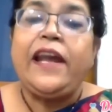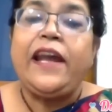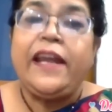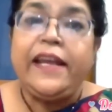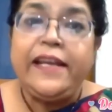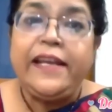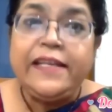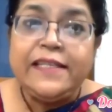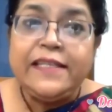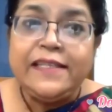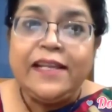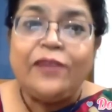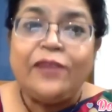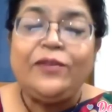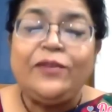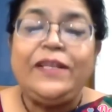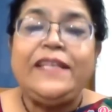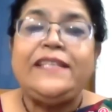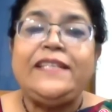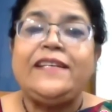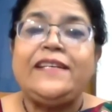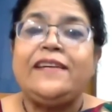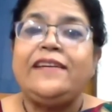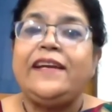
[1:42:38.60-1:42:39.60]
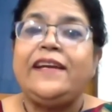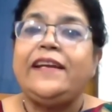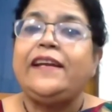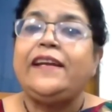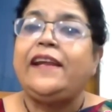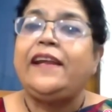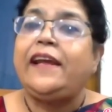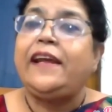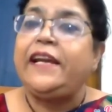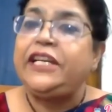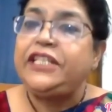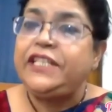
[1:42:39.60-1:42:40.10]
He's the leader
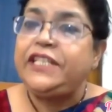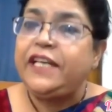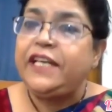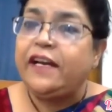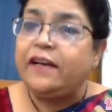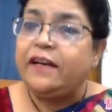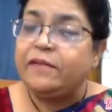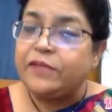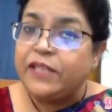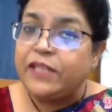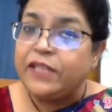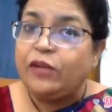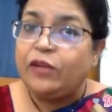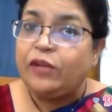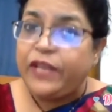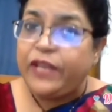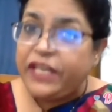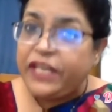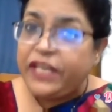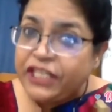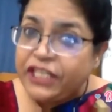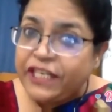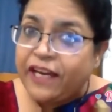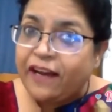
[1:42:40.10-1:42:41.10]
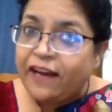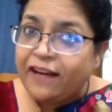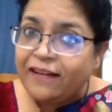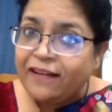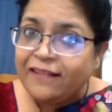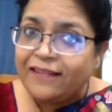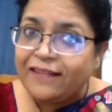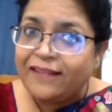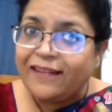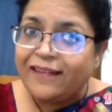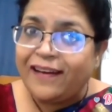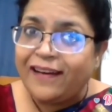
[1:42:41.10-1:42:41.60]
in Asia, South Asia.
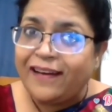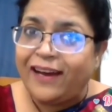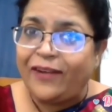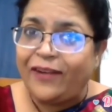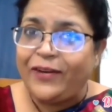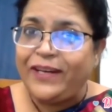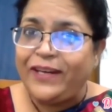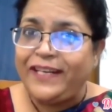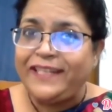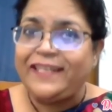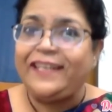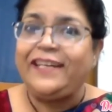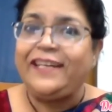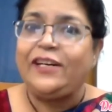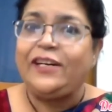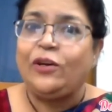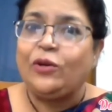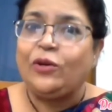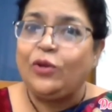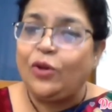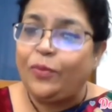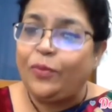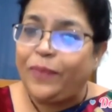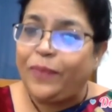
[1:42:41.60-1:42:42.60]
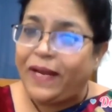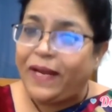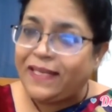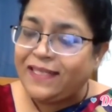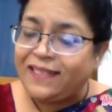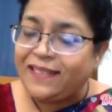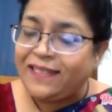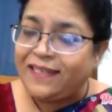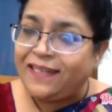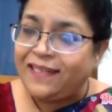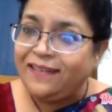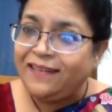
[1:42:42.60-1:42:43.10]
Our leader in
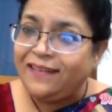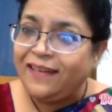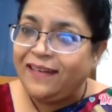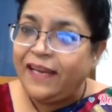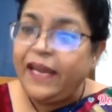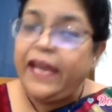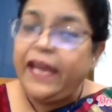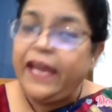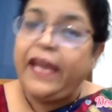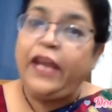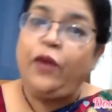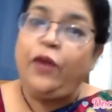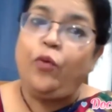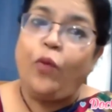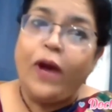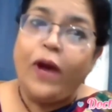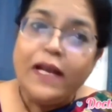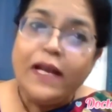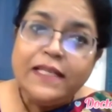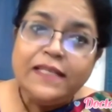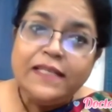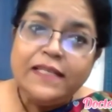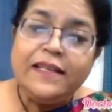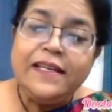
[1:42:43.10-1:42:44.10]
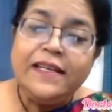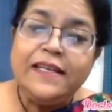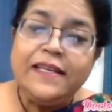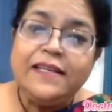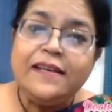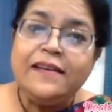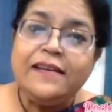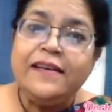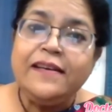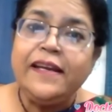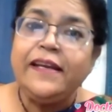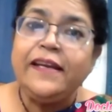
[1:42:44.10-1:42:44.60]
oculoplasty. He was the
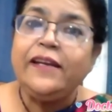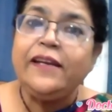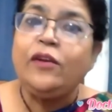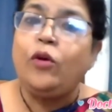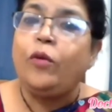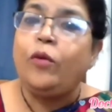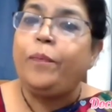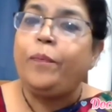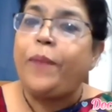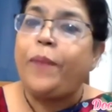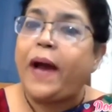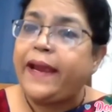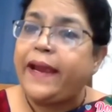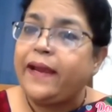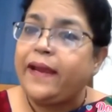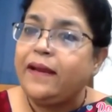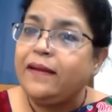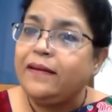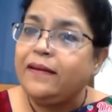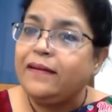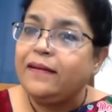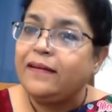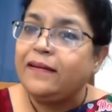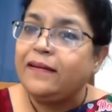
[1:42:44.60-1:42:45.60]
leader in OPI